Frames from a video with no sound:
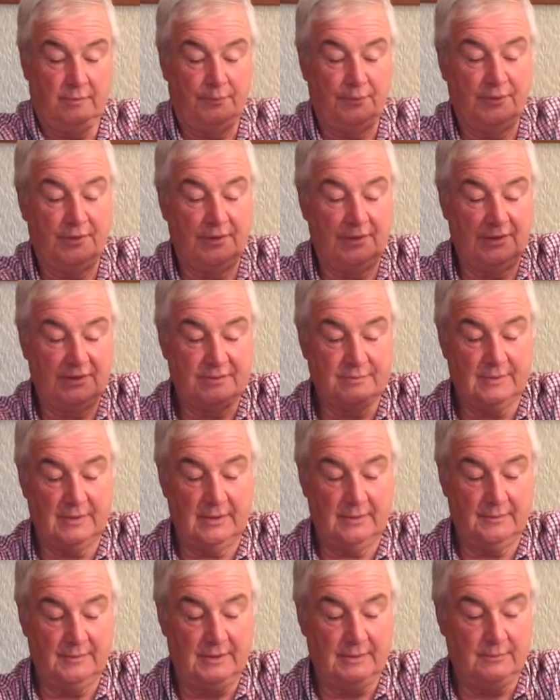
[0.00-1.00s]
put it this way,
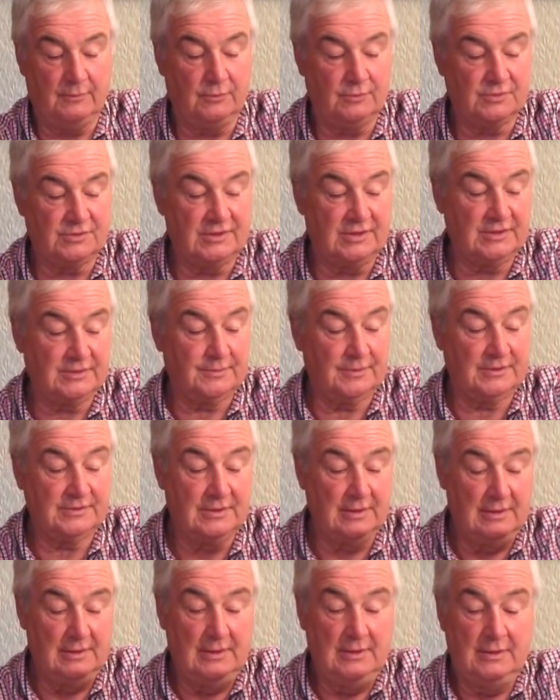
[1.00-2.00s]
it makes more sense, perhaps.
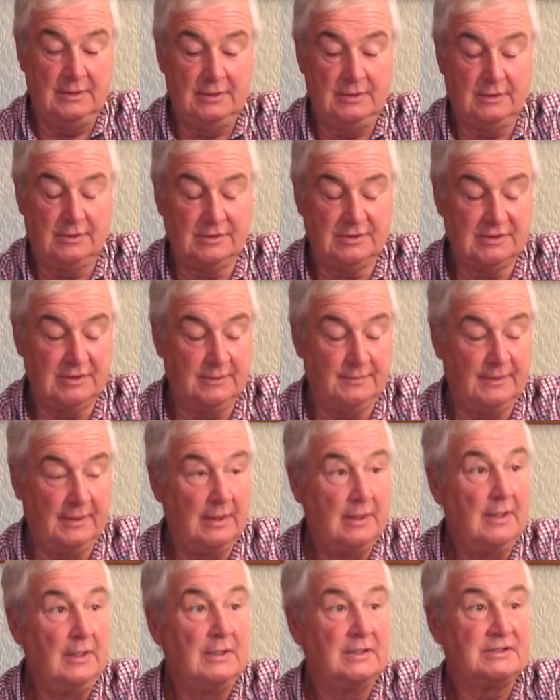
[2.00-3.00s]
You can see it better.
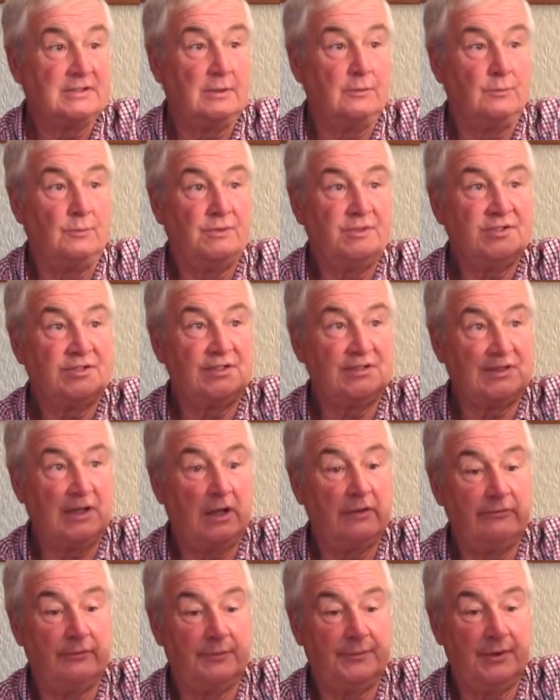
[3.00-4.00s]
So this is
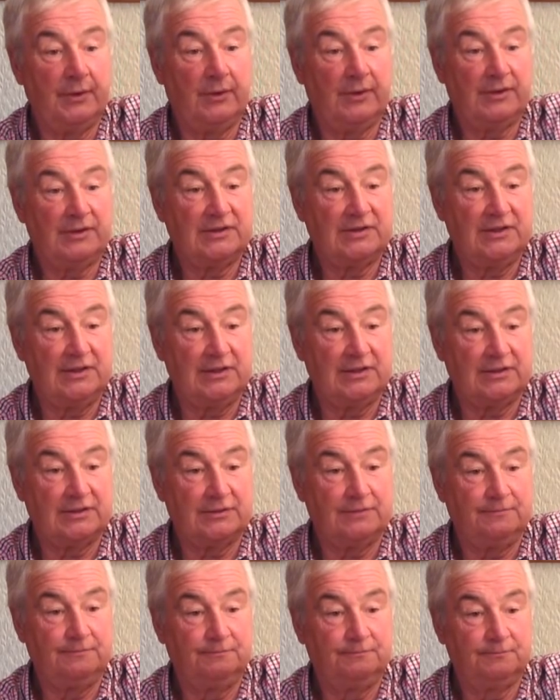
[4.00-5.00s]
over behind its ears.
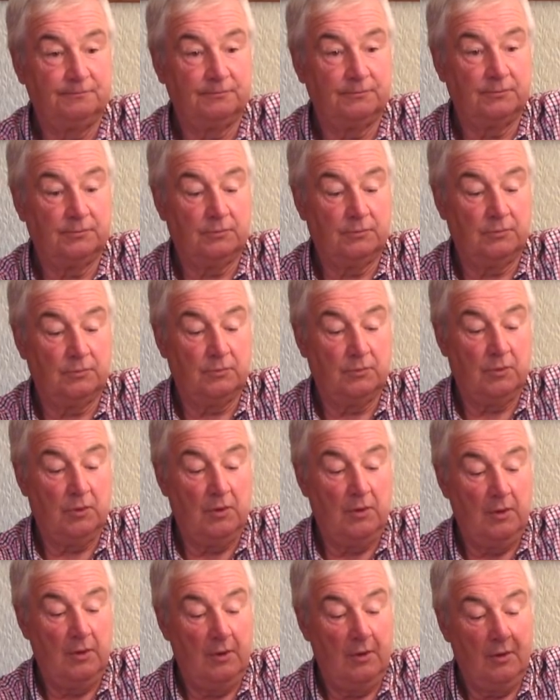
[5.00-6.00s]

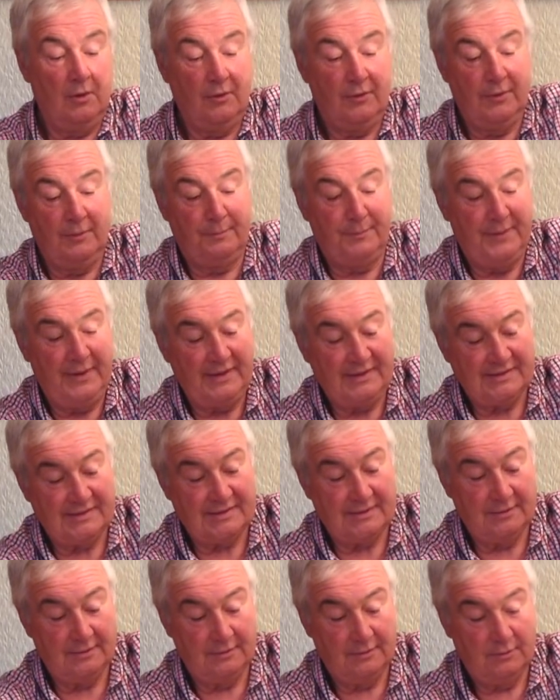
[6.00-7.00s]
The bit
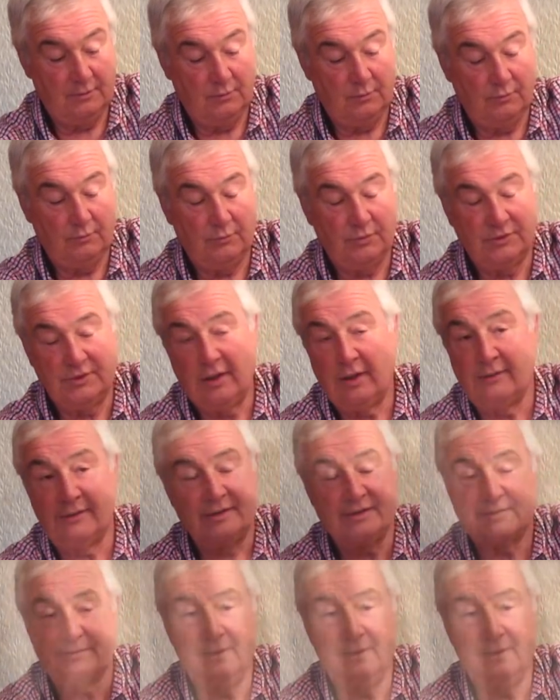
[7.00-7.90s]
would go in its